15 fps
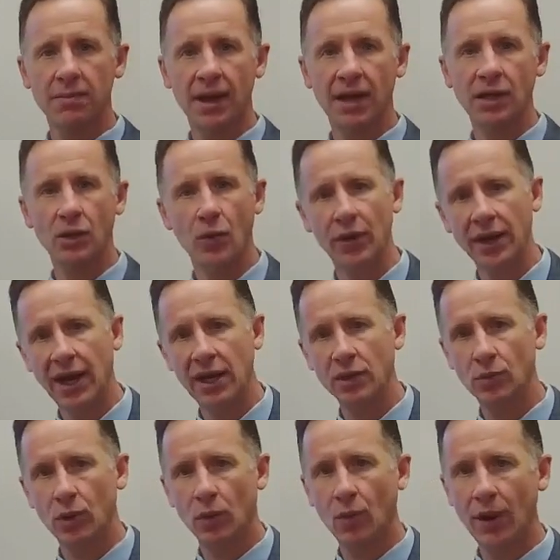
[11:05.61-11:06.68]
by going
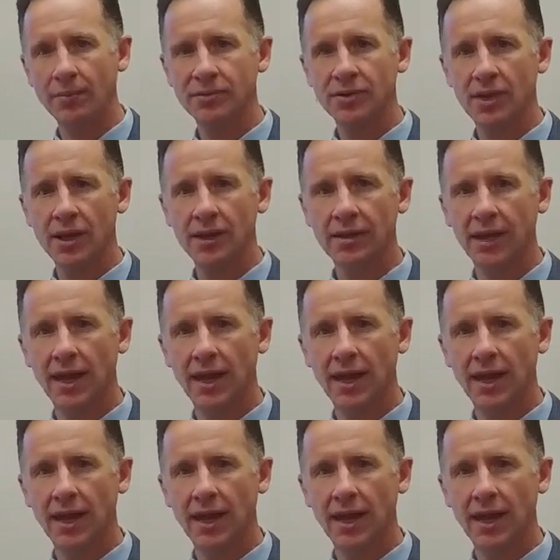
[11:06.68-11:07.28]
onto our website